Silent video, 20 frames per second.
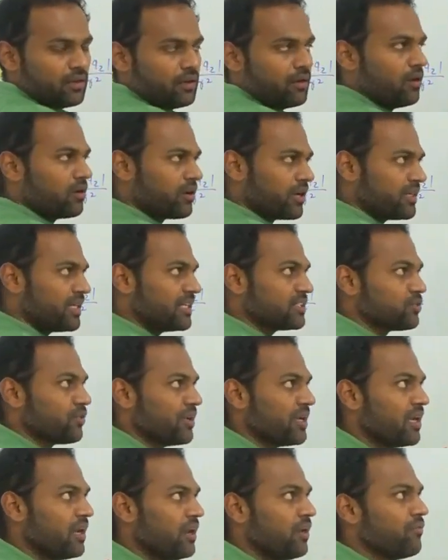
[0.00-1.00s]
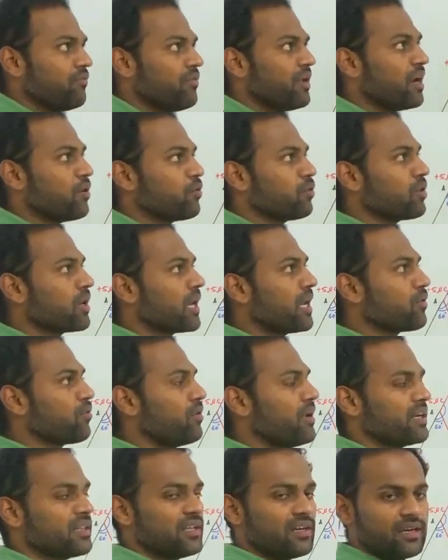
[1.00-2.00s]
Okay, that's why we have to
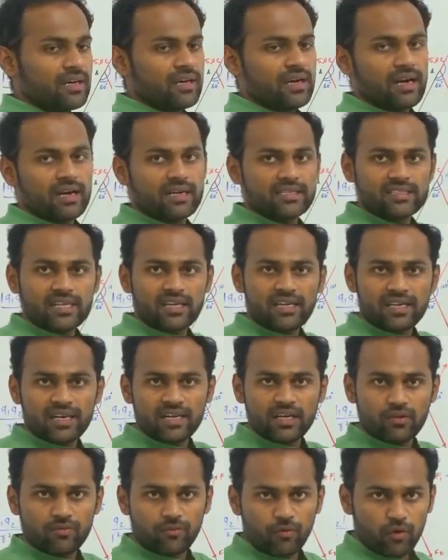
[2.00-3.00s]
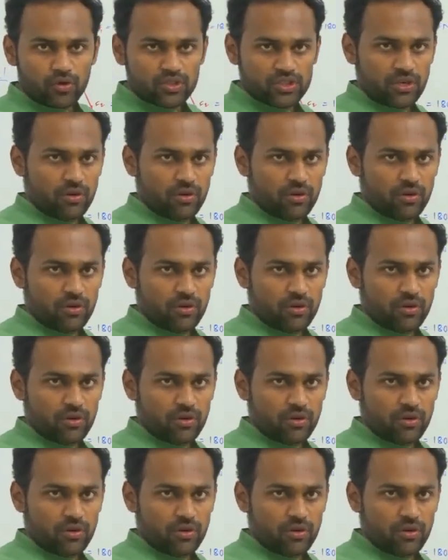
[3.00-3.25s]
calculate the resultant force